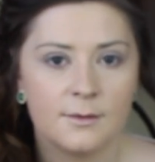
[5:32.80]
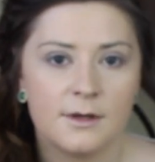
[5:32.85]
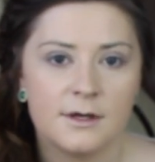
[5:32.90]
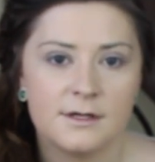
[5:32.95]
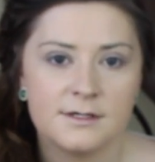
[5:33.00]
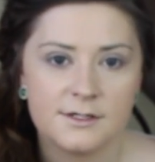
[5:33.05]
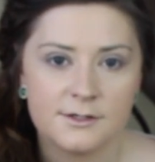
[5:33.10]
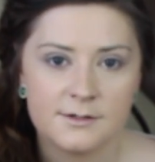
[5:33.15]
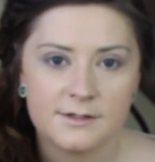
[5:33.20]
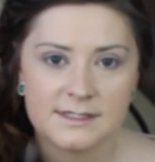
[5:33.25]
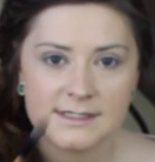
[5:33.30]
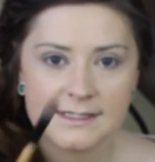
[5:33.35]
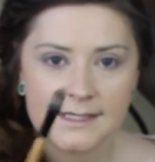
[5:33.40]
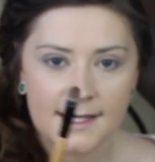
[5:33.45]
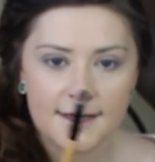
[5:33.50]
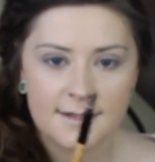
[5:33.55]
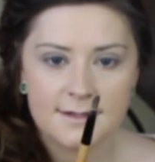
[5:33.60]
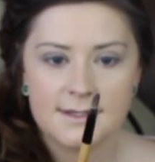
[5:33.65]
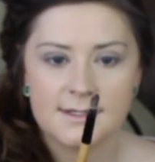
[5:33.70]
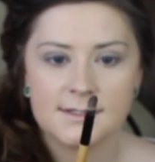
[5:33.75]
we're going to do is
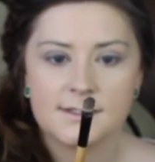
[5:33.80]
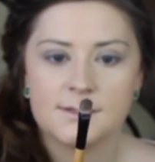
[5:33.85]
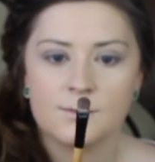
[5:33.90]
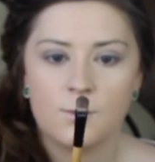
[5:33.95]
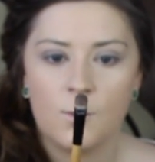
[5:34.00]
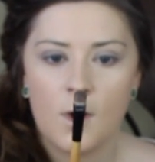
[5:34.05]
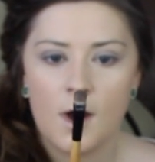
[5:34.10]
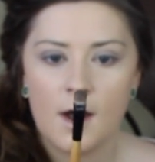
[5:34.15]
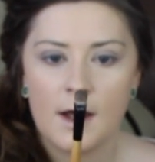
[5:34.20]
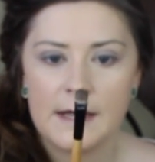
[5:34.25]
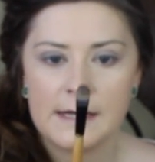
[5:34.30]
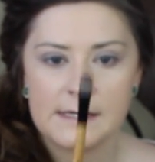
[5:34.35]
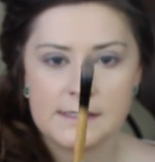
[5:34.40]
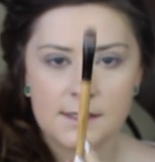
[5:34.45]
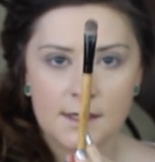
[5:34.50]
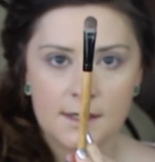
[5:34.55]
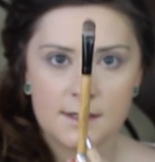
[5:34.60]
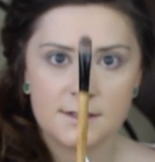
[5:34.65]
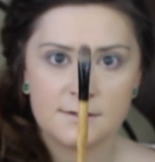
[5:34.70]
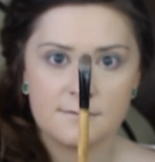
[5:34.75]
take this wide
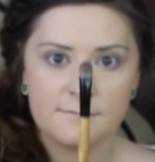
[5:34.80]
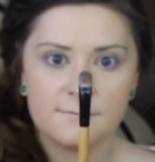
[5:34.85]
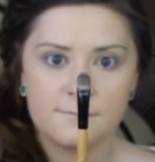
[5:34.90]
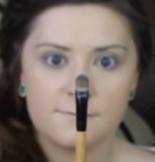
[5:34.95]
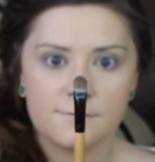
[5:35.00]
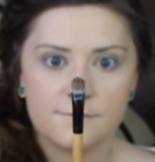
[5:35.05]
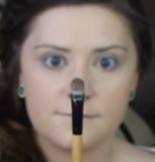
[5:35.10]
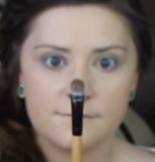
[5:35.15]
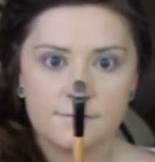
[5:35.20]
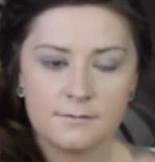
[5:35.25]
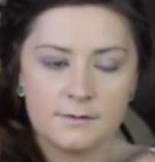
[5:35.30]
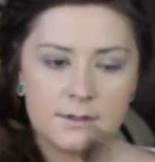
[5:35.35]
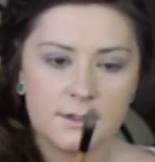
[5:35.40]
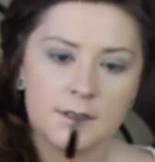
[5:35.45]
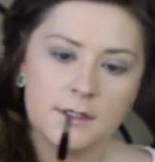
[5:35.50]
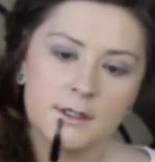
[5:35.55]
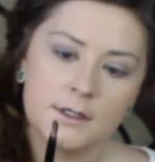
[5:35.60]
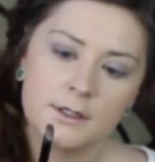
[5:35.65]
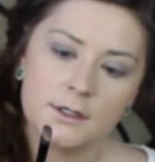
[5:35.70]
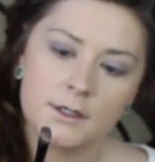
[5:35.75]
kind of
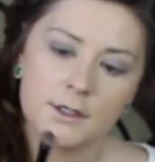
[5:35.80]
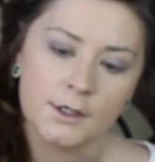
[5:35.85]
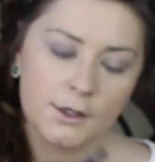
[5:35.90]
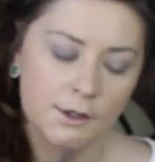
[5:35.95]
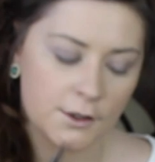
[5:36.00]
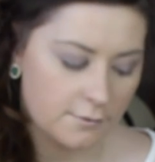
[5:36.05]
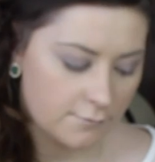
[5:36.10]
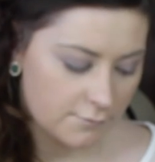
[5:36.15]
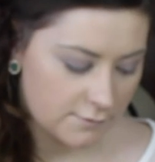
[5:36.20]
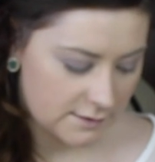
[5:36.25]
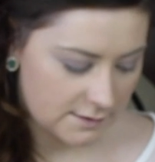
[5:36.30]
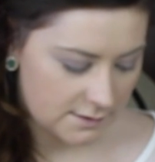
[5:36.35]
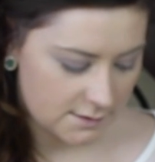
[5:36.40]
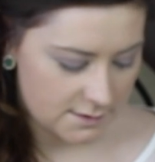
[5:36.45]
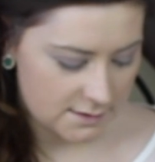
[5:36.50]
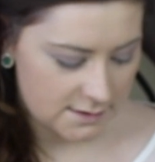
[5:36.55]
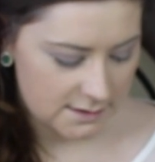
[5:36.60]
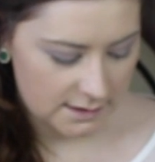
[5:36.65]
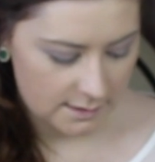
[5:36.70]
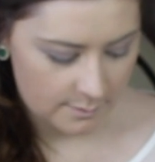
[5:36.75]
curved
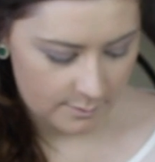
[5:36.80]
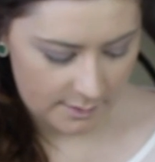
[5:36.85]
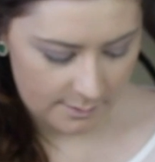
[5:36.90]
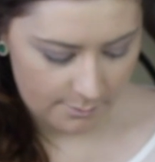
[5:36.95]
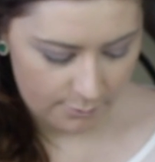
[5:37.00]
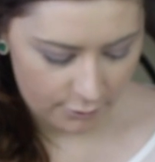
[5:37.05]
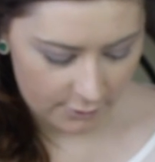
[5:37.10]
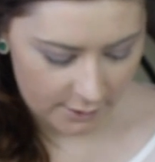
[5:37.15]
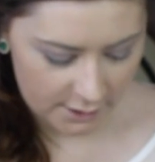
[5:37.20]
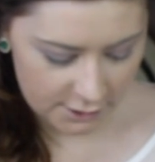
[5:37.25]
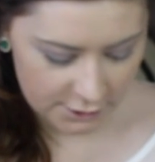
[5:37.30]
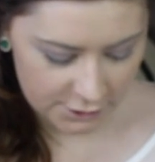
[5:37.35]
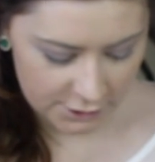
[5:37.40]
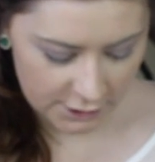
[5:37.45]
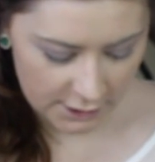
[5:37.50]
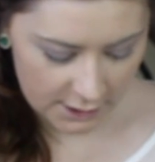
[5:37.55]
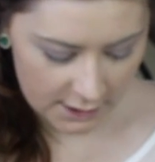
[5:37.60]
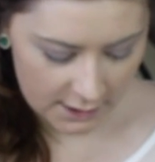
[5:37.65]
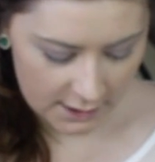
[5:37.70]
tip brush